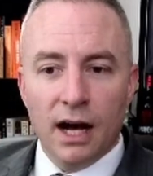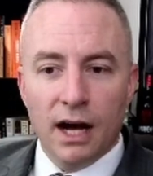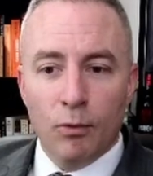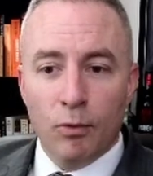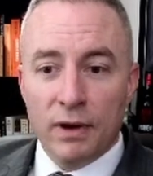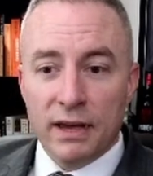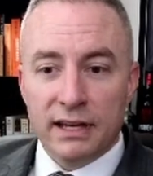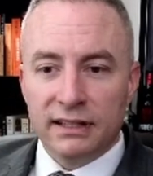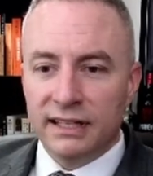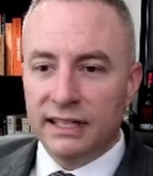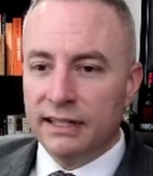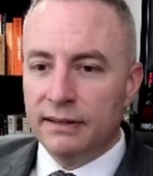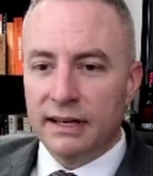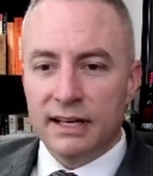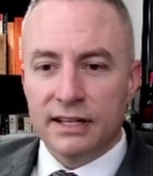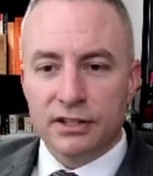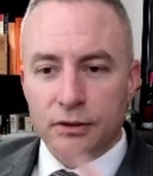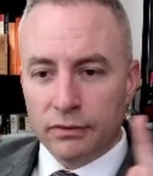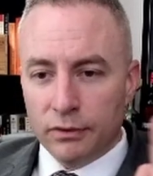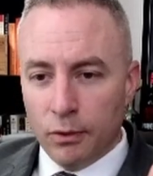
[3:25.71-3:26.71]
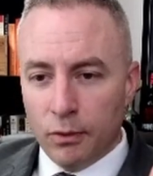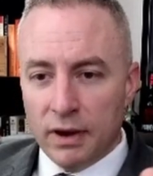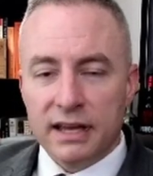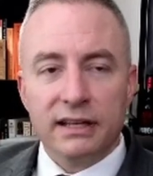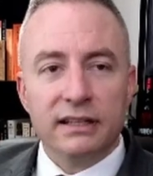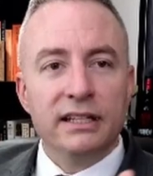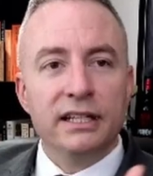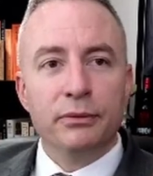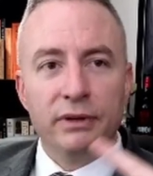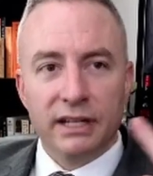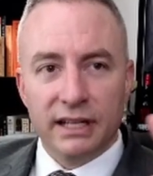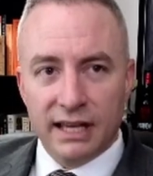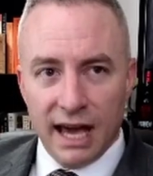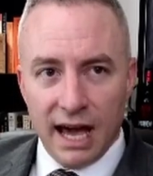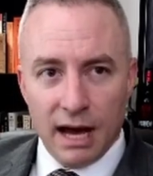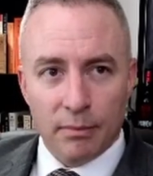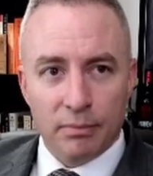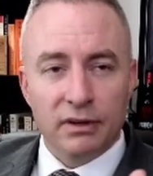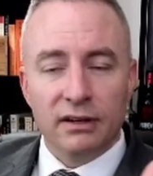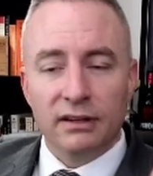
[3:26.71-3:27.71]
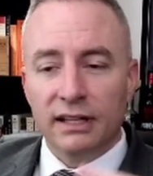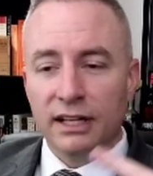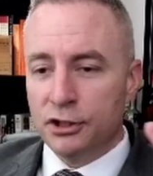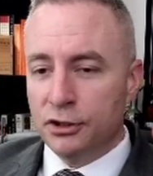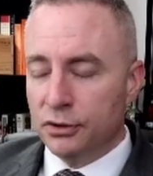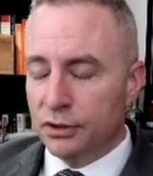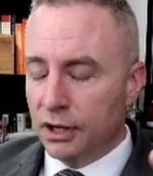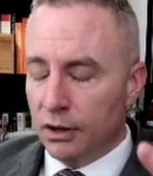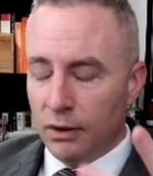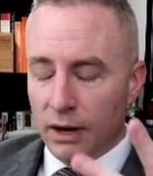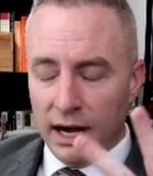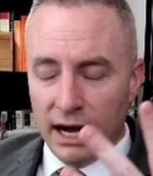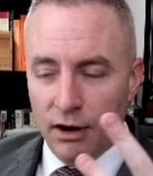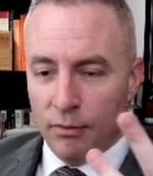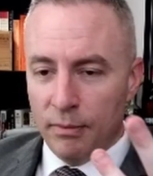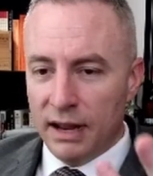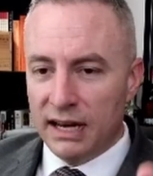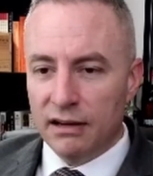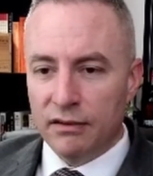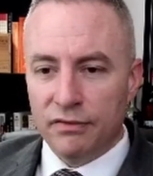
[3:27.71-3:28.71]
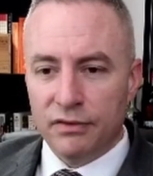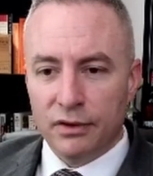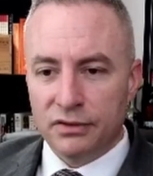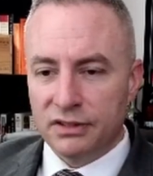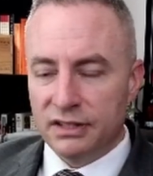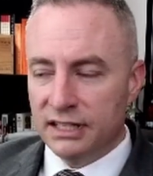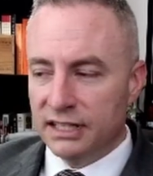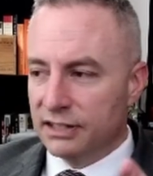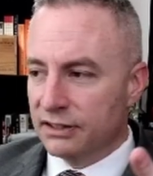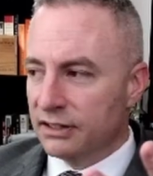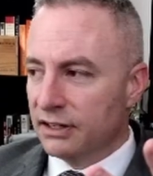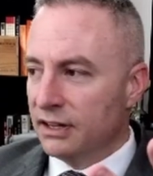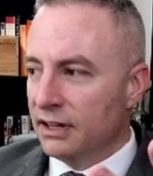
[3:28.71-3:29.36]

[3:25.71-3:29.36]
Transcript: Weekly is sort of a weekly recap. It'll let you know how many of those things